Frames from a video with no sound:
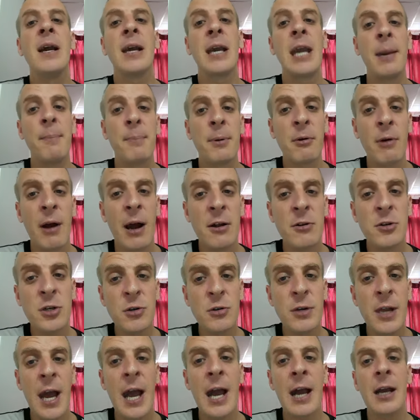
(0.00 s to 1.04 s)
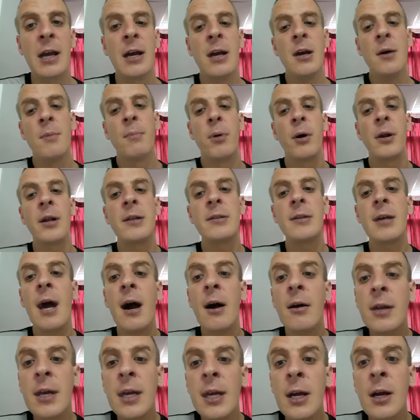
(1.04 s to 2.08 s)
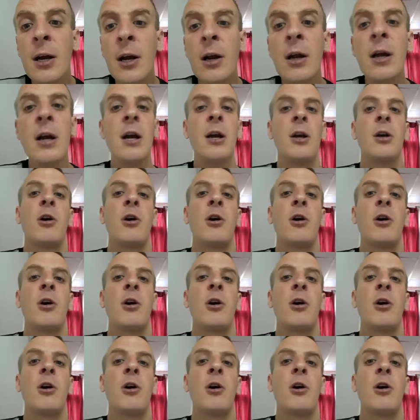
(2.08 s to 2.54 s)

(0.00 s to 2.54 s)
Keep it around your neck, put it down here,